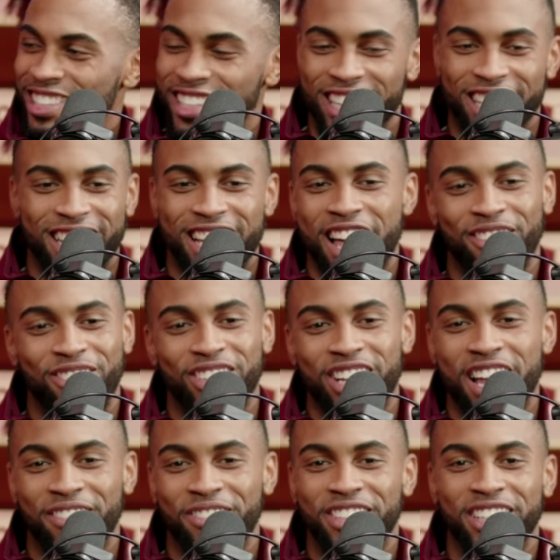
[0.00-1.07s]
Yeah, after
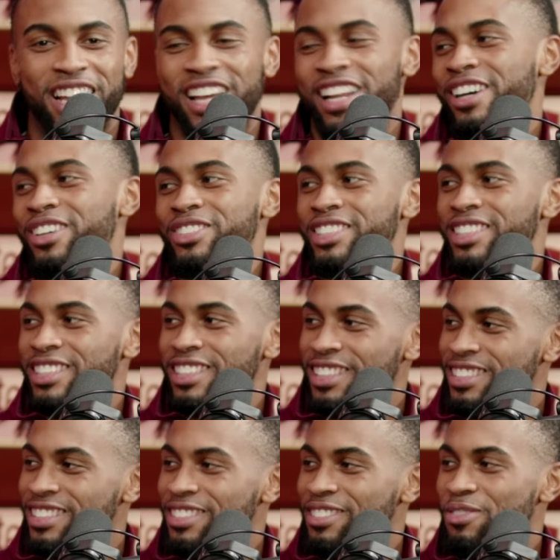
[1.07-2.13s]
that I was done.
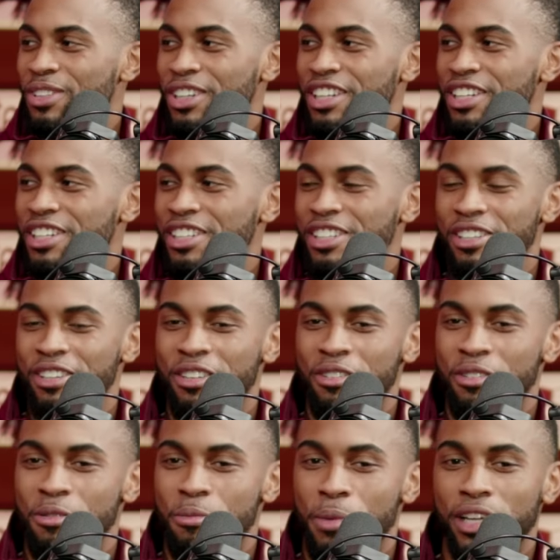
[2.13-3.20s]
Yeah.
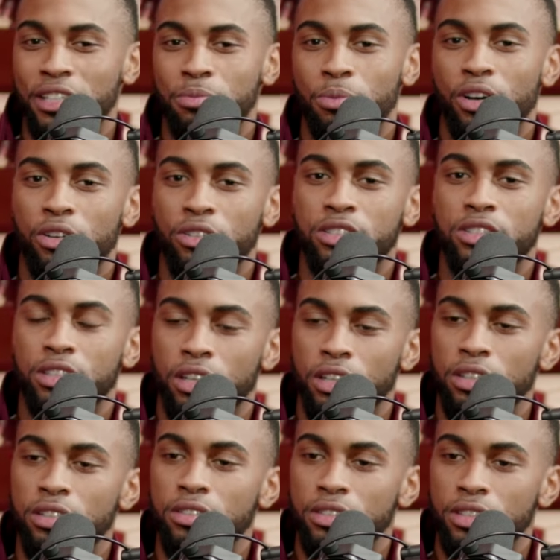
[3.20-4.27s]
But baseball stuck
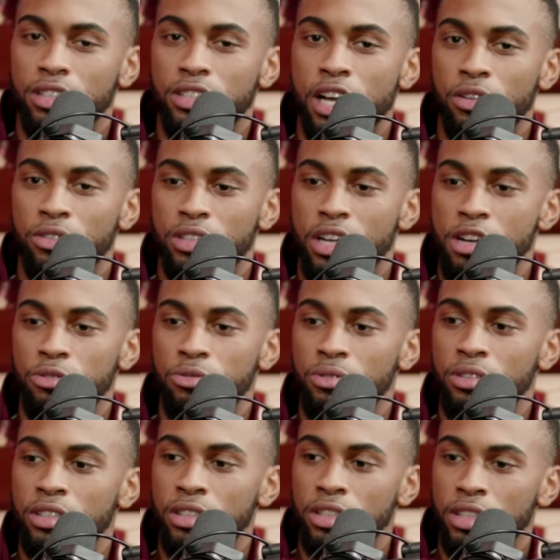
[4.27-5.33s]
because I was
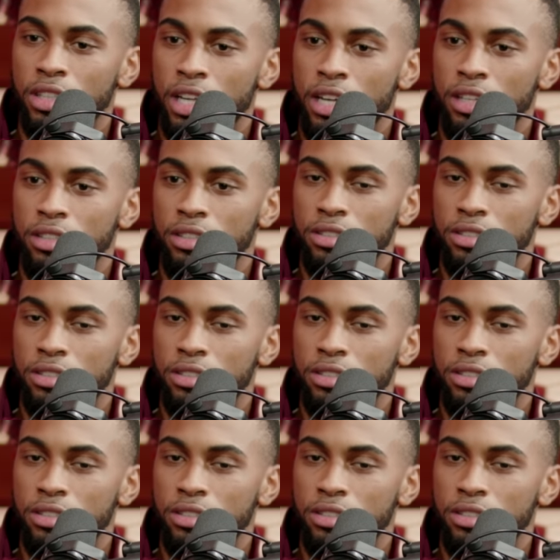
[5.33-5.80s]
really good at it.